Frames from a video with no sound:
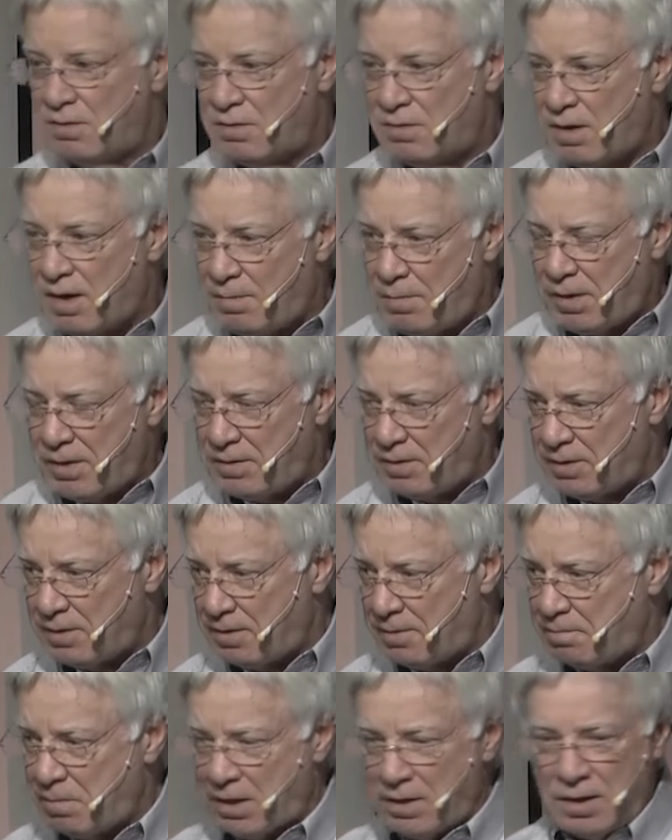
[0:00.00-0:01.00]
Or how about
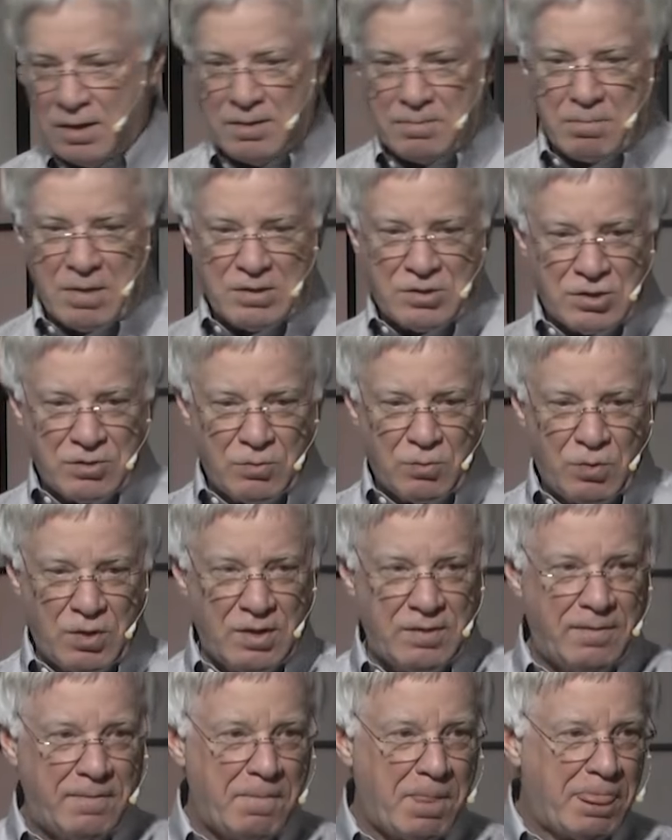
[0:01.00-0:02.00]
uh, Benny Hinn mentioned
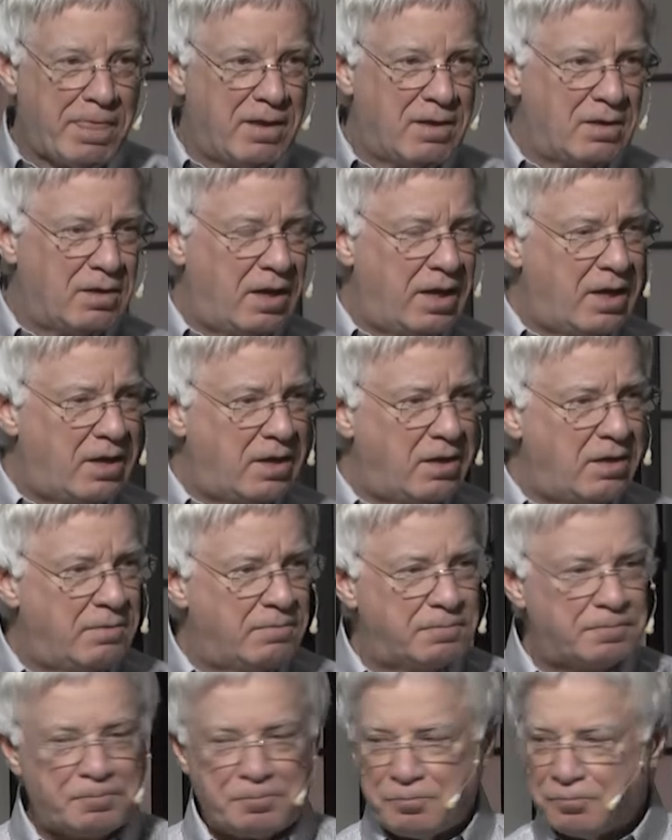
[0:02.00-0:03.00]
one lady
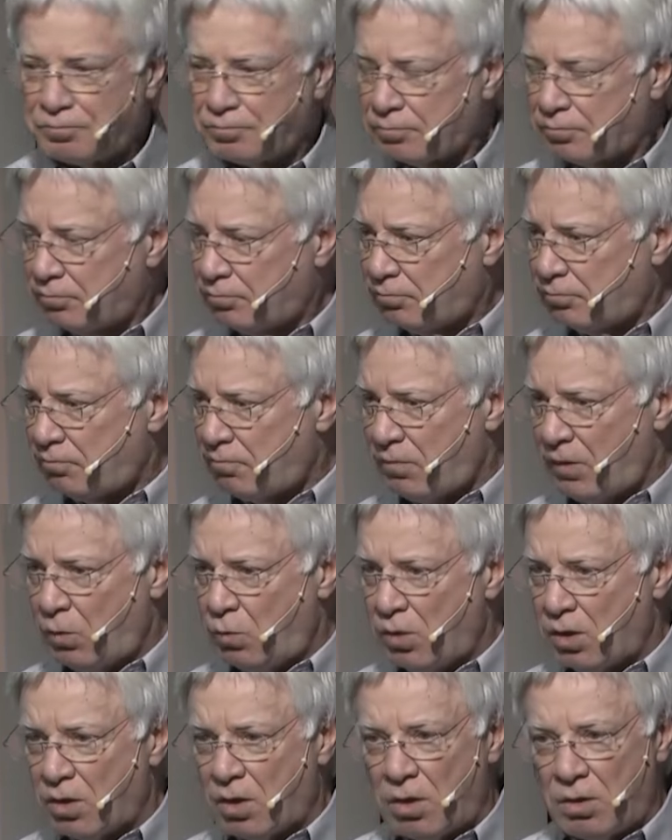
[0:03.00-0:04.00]

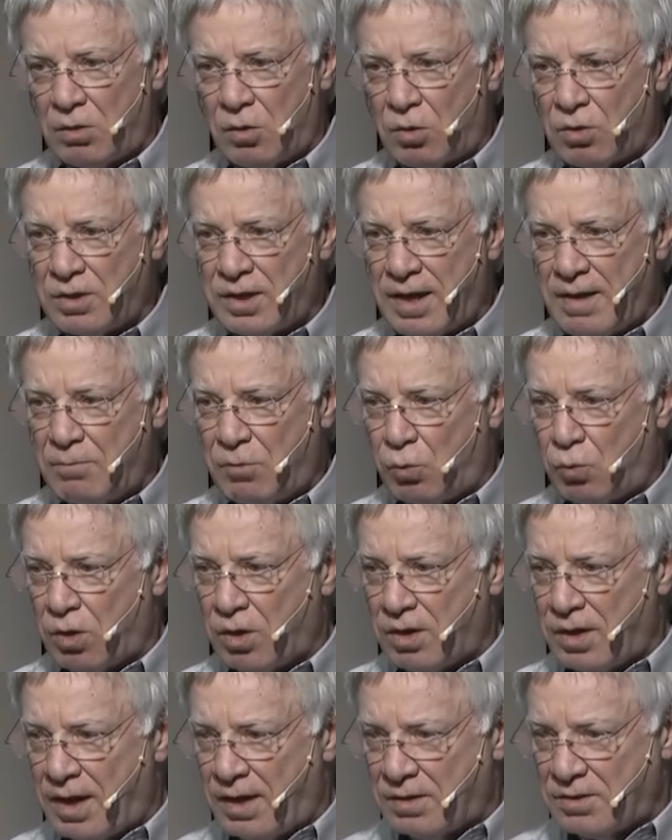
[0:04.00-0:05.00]
where Lord gave him a
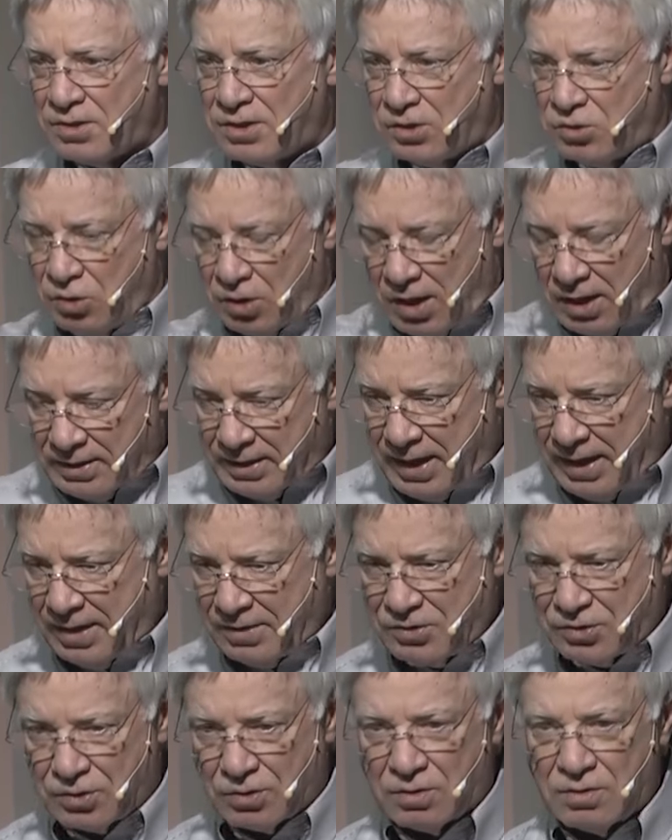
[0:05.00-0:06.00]
word of knowledge and says, You got
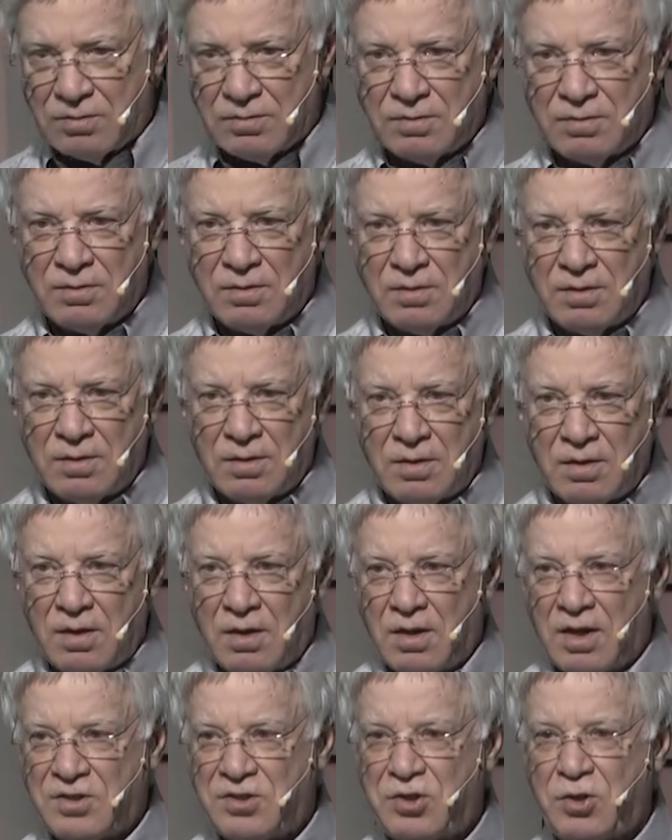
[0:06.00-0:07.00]
cancer.
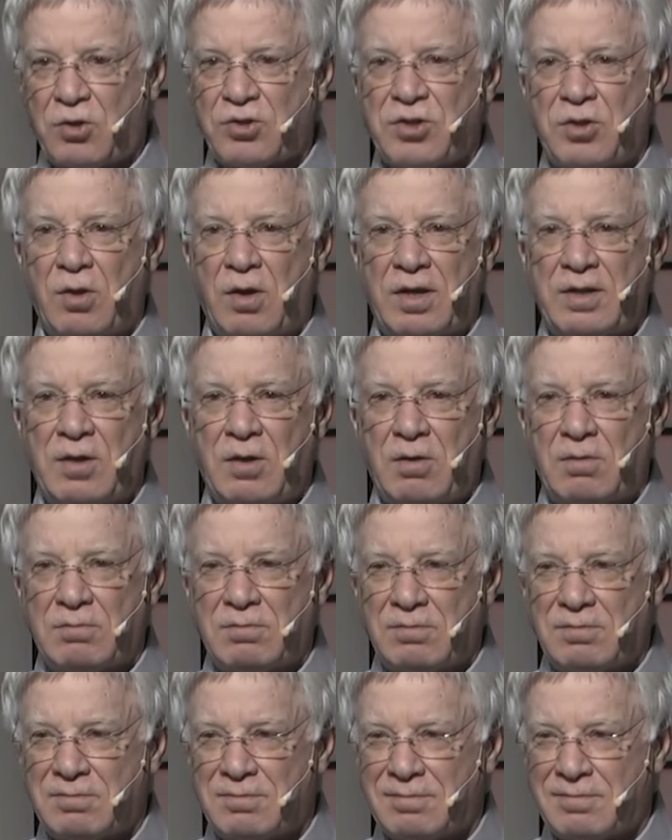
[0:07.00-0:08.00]
And she goes, No, I don't.
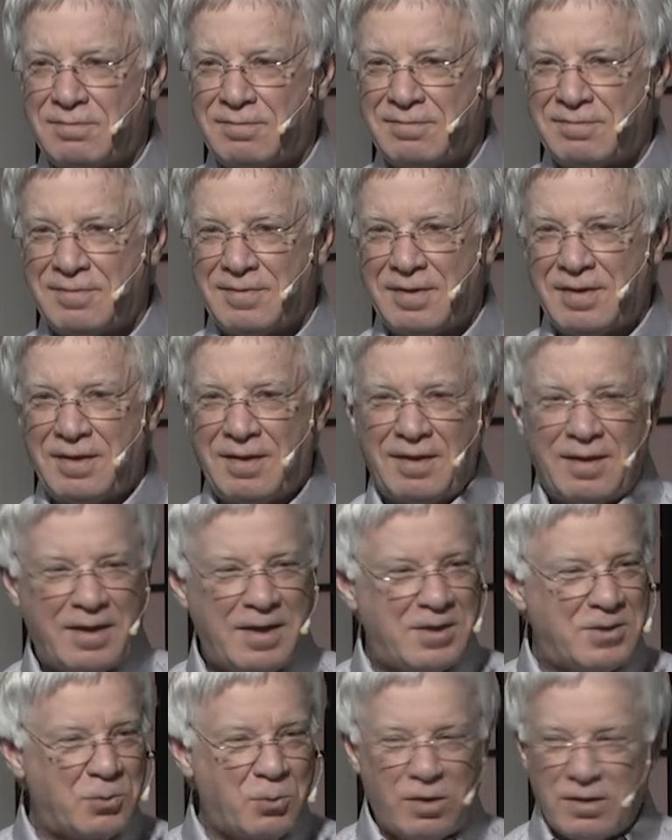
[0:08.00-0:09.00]

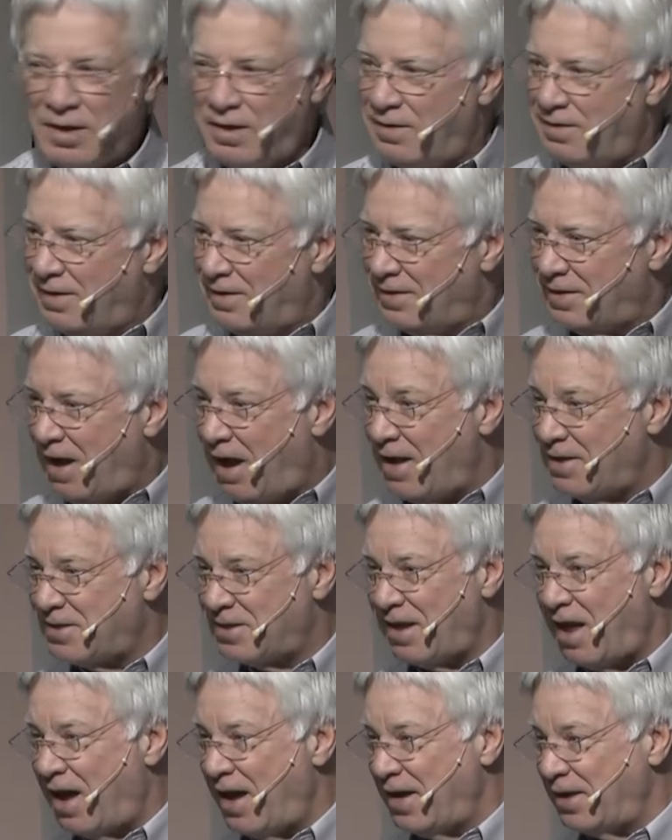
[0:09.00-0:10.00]
And he said, Well, then God's
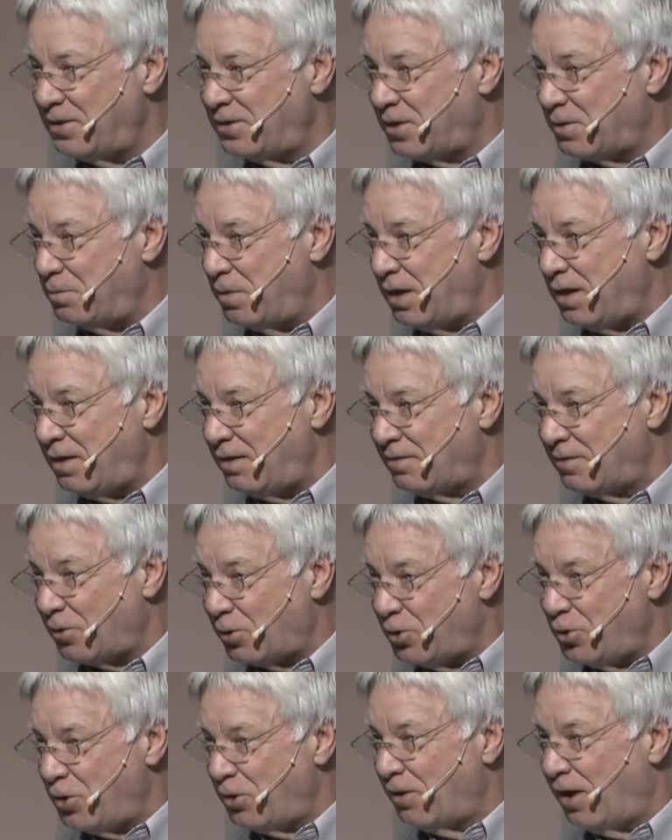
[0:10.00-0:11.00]
lying to me
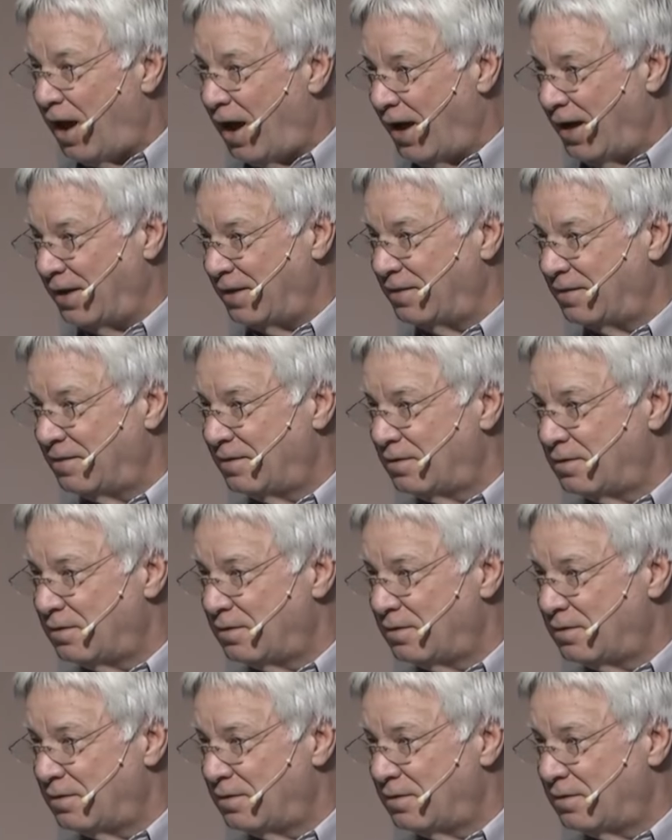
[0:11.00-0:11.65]
or you're lying.